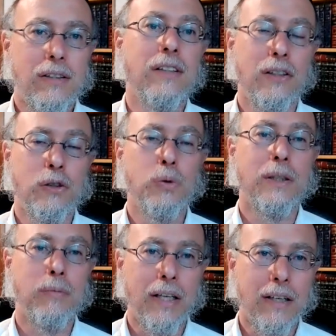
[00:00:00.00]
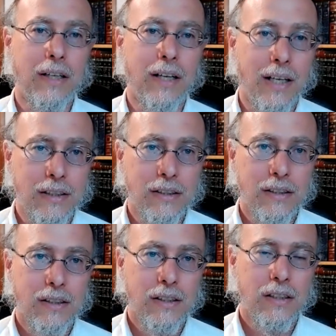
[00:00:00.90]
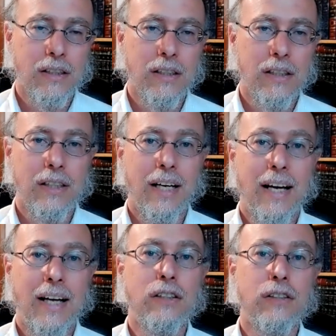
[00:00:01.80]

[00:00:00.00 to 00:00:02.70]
done to us by God, and